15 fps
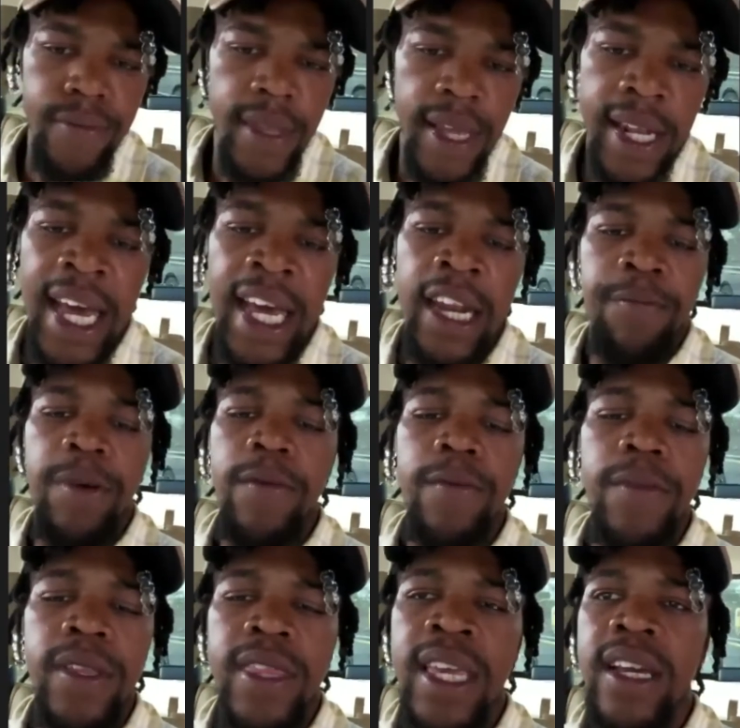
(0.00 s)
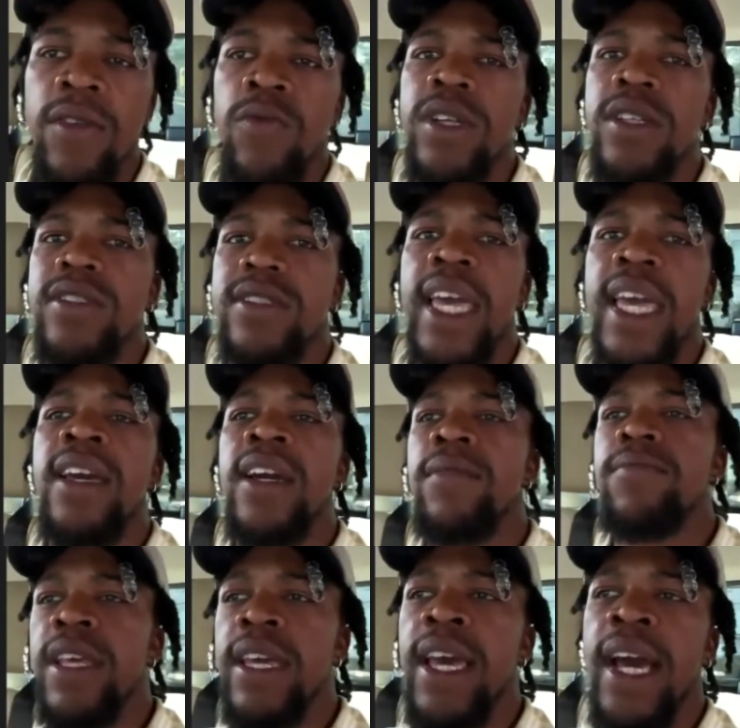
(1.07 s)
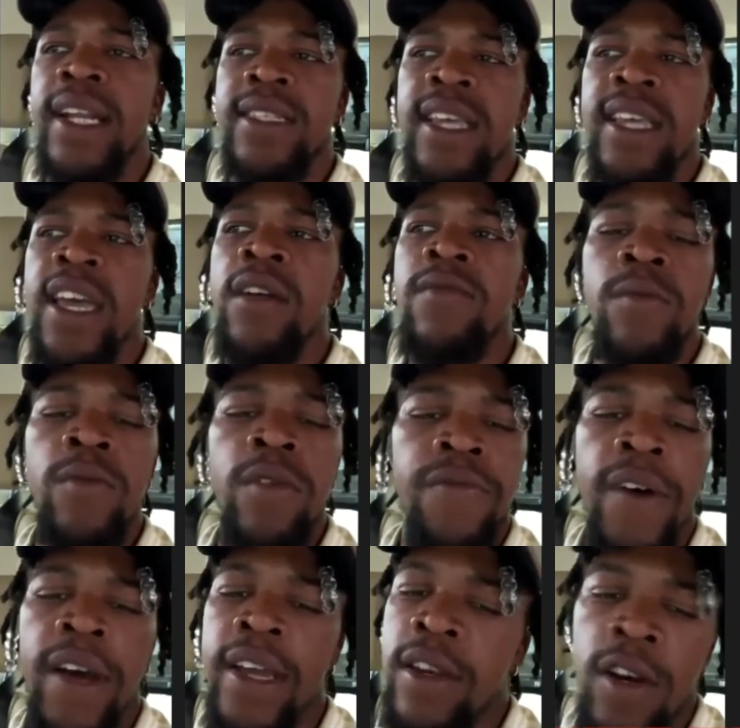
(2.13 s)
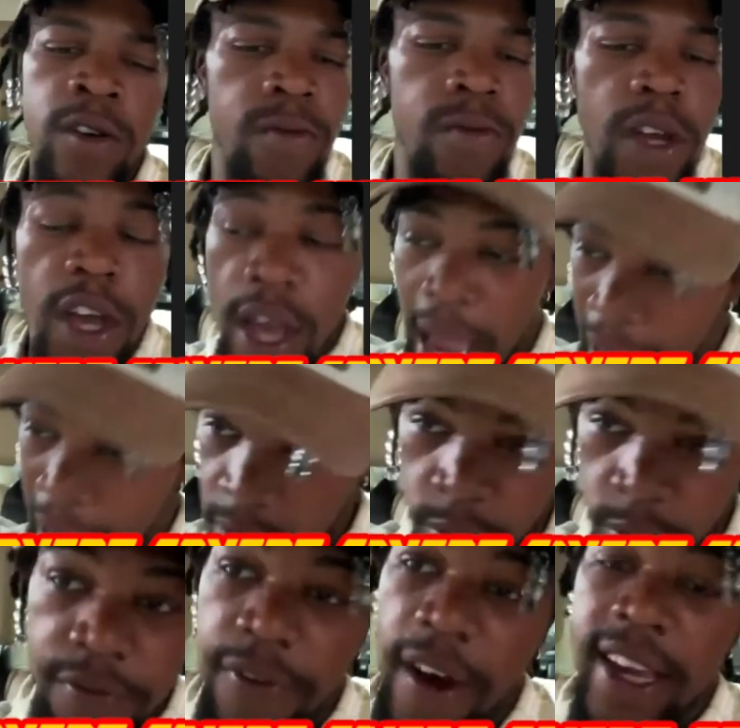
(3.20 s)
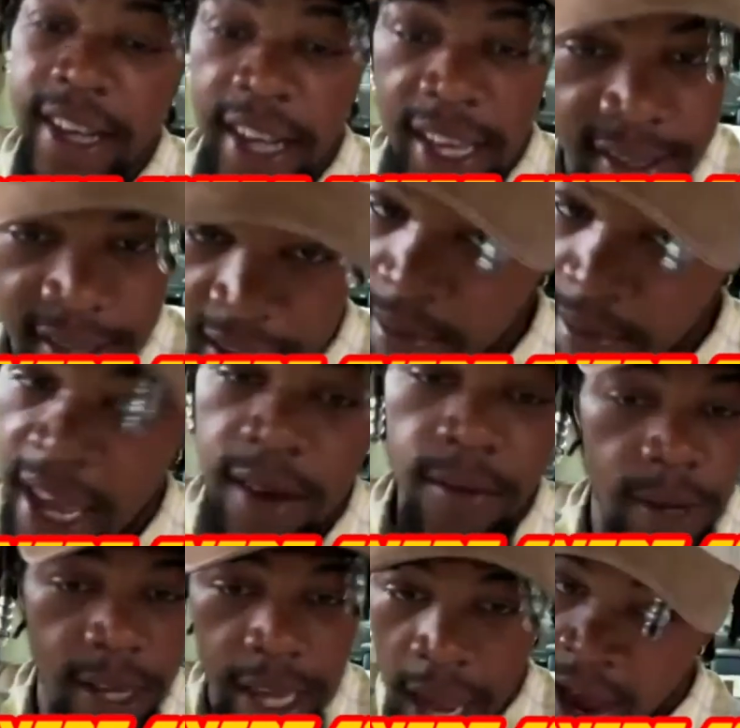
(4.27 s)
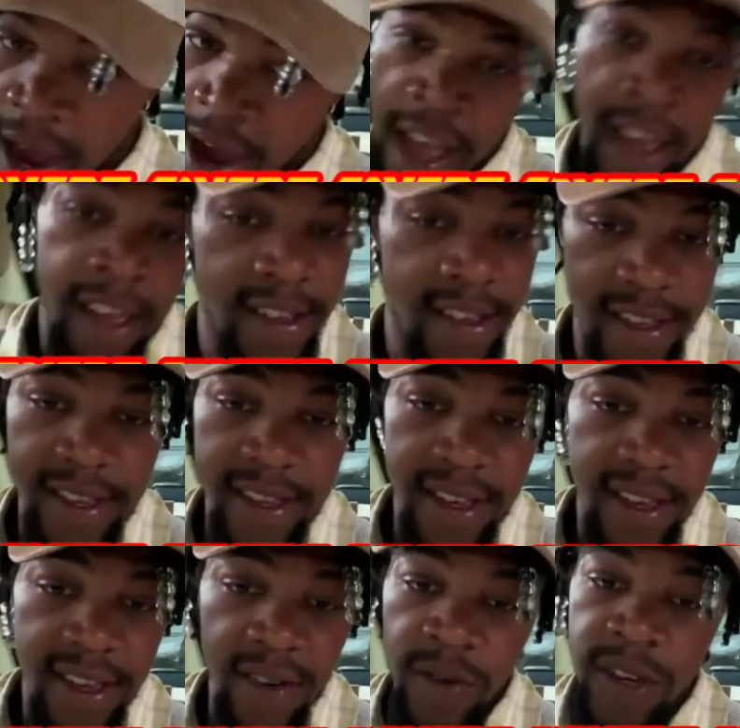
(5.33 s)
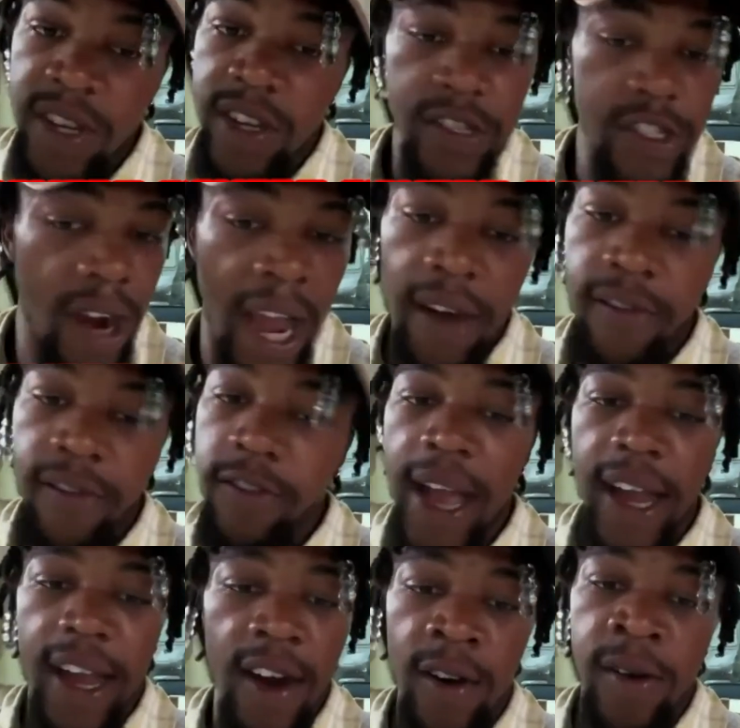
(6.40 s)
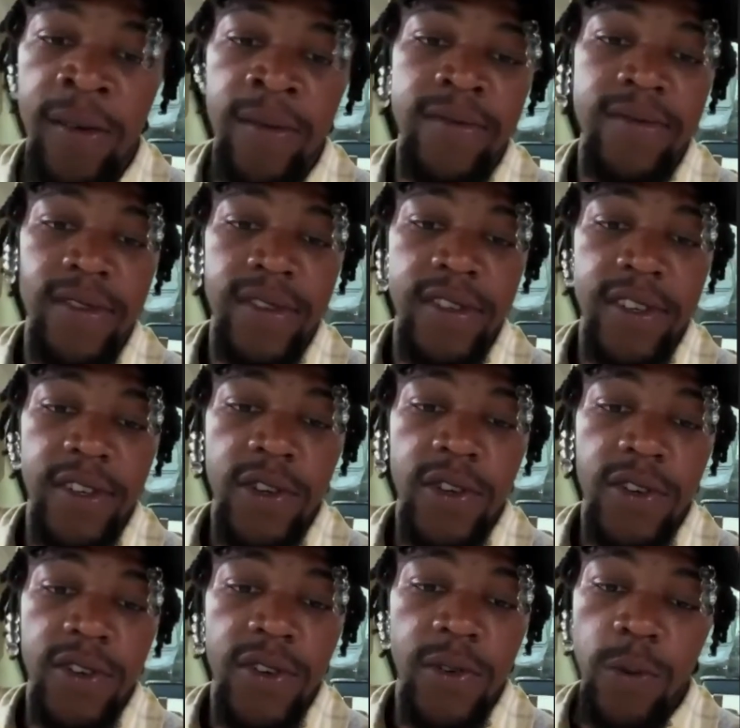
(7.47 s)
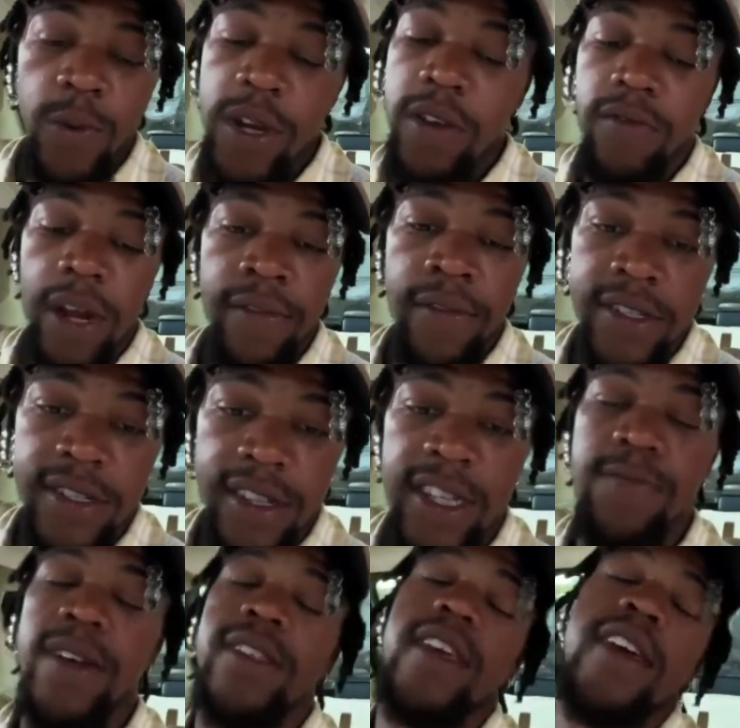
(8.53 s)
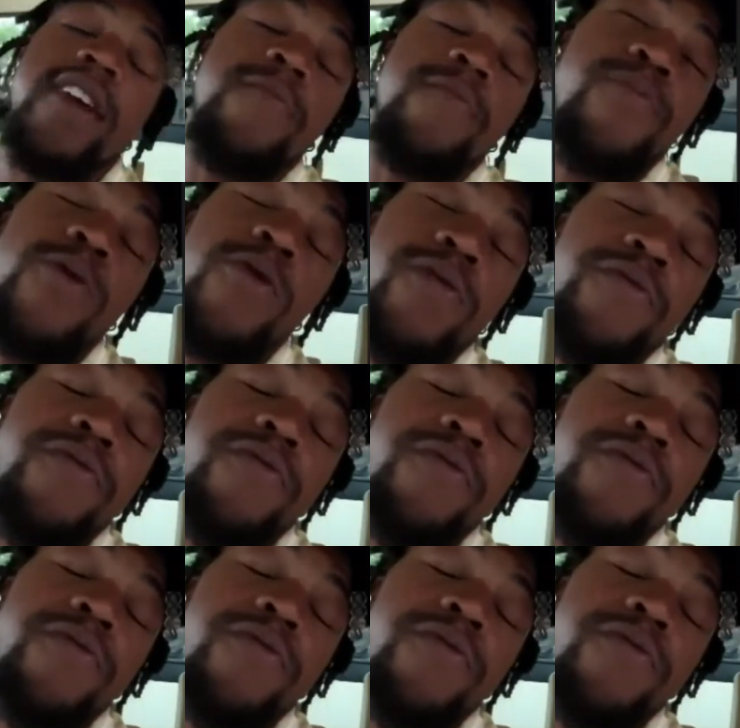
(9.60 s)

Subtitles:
lot of people be thinking we stay up there out of town when we fight. Nope. After we fight that same night, we gone. We travel back home. We'd rather sleep at the airport,